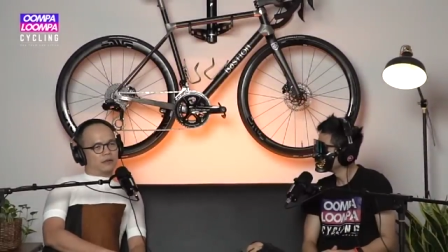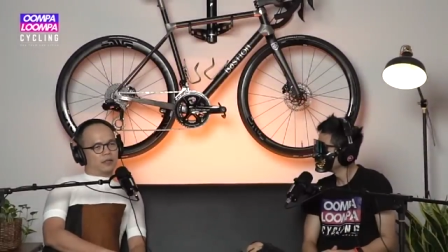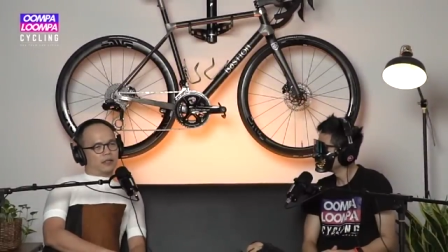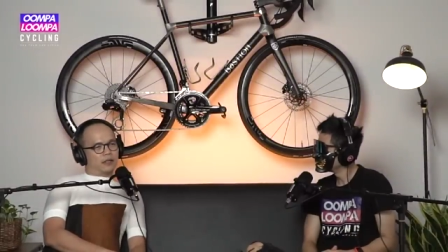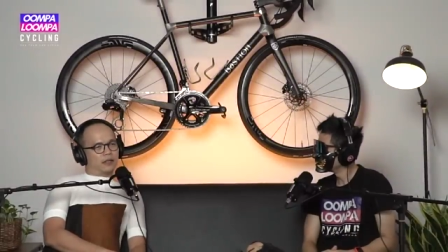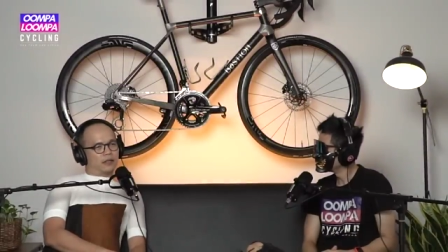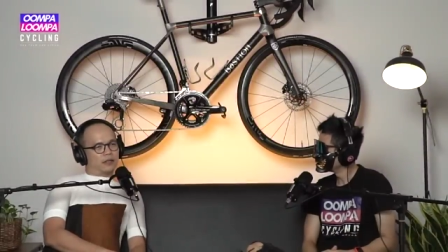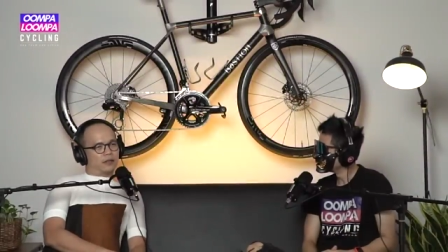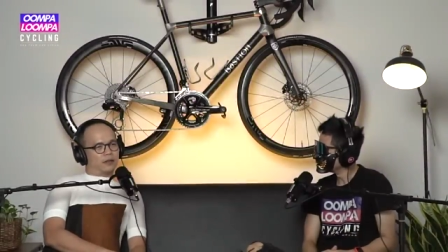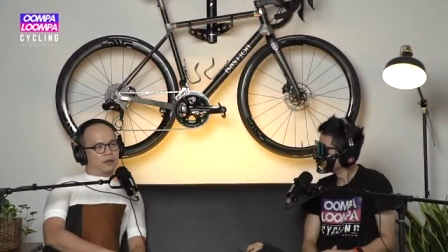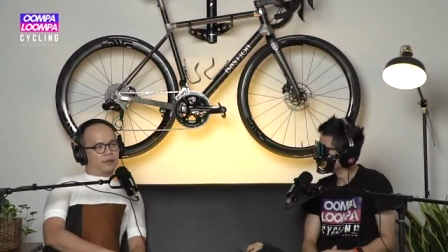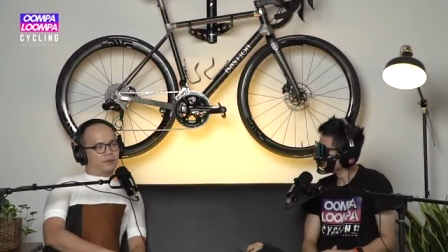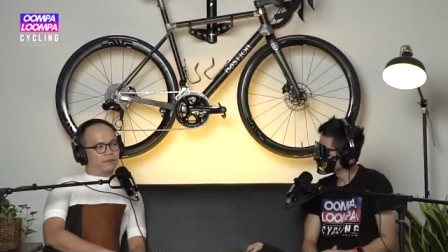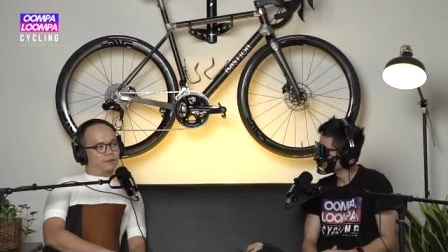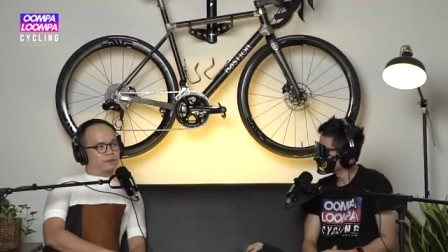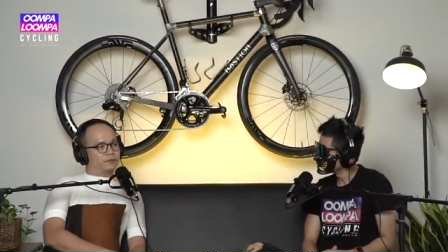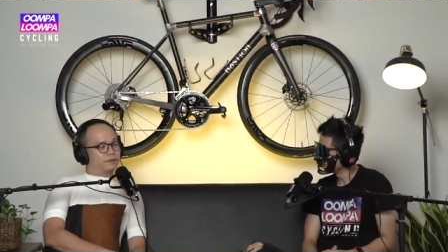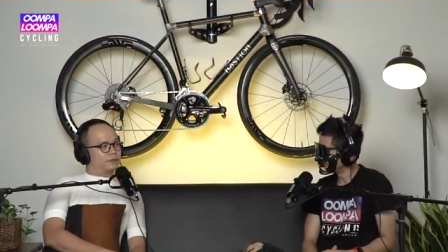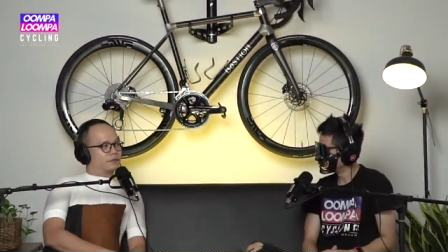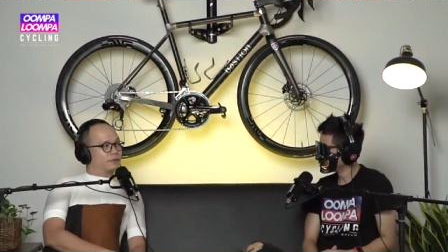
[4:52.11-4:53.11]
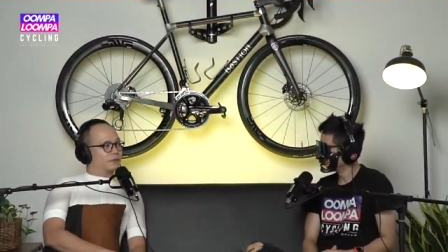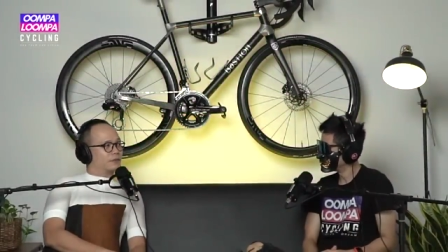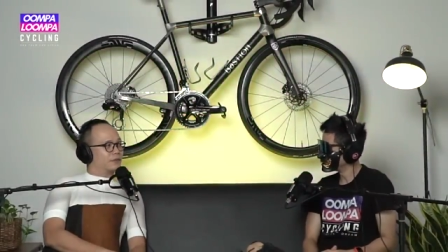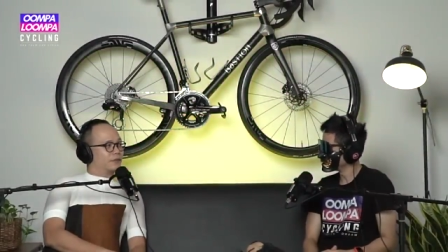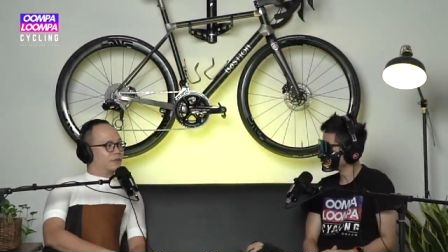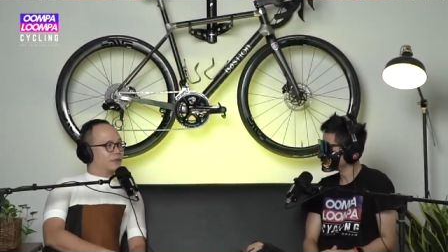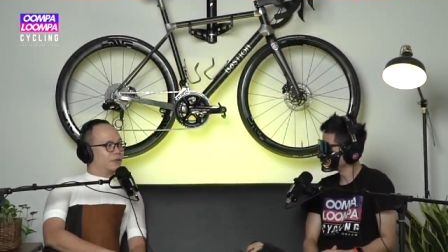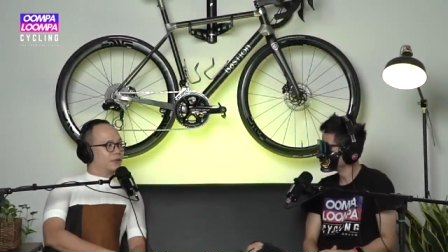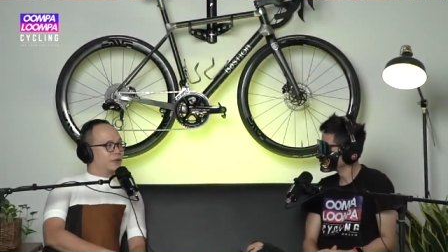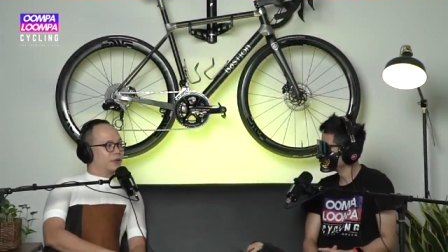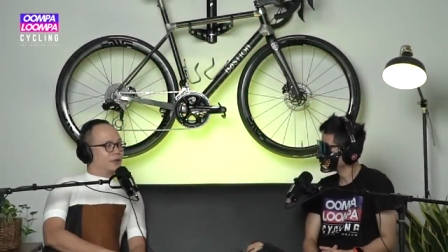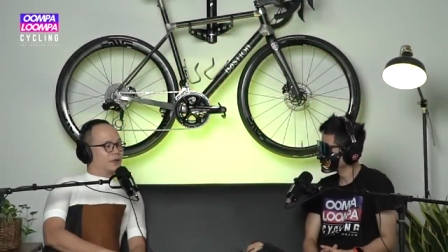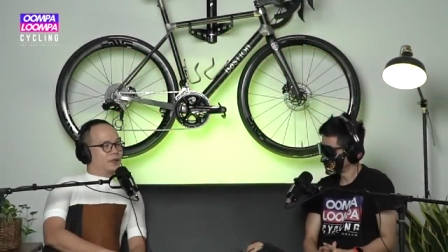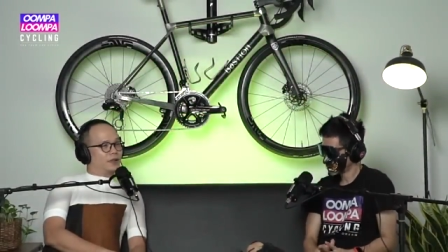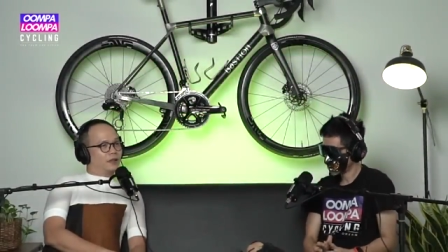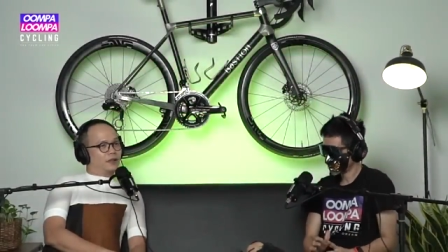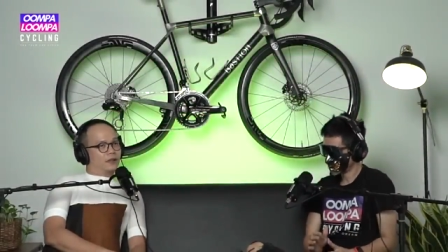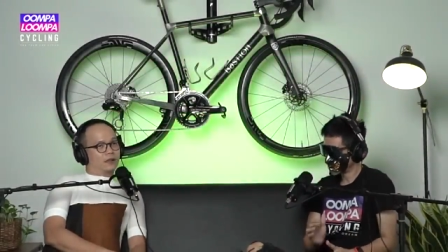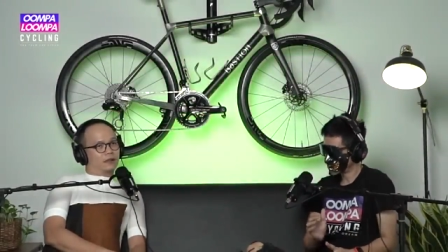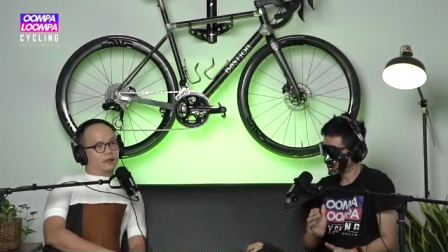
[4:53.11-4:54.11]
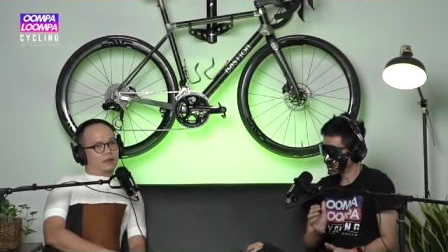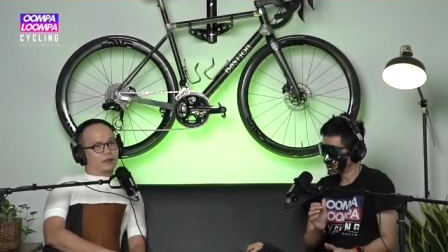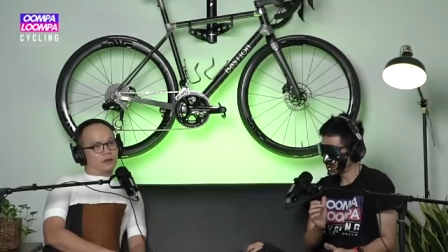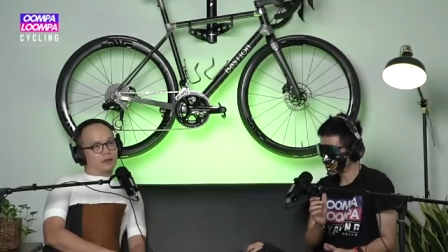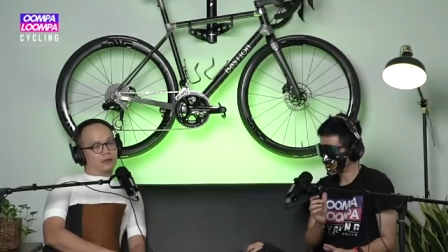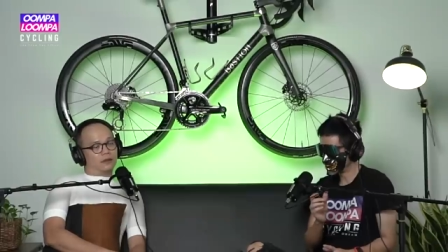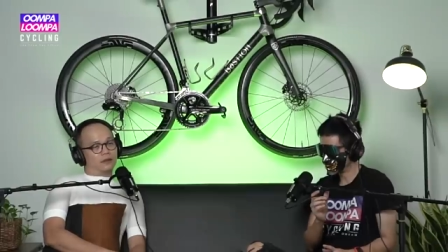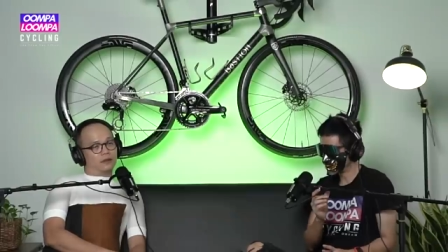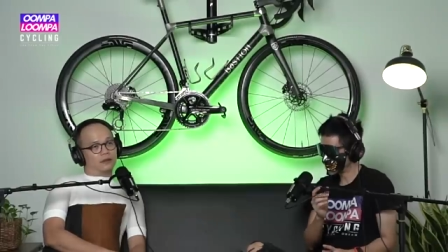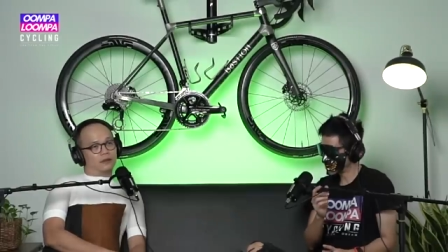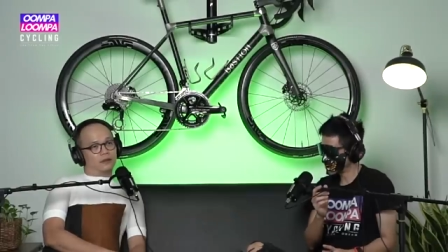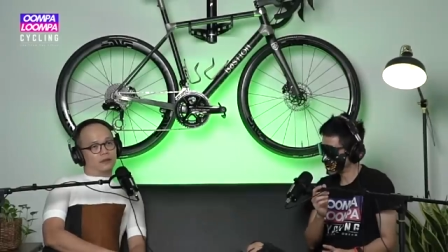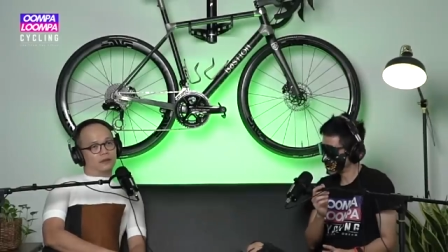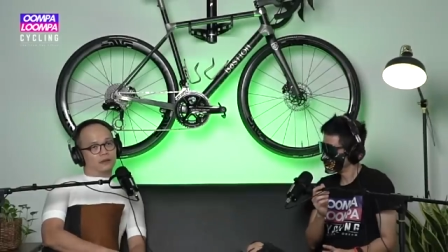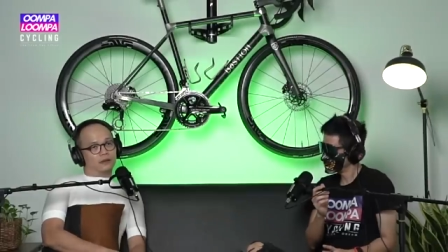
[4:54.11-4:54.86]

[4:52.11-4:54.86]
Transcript: What were the um, some of the other bikes, if you could share?